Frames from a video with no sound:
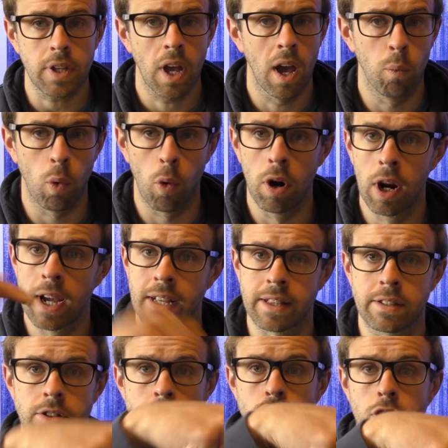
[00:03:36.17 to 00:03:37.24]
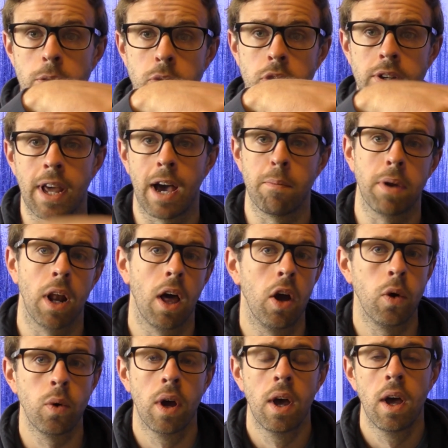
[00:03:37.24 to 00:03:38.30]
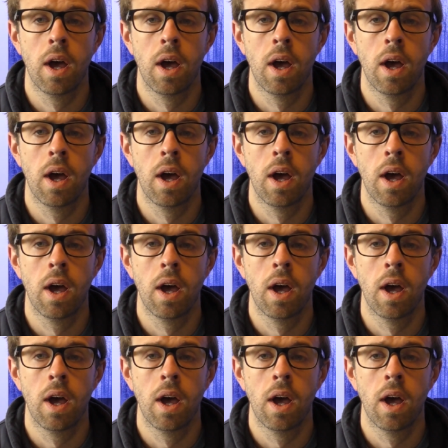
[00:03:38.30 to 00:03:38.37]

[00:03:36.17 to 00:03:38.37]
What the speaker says: and we'll link this description down below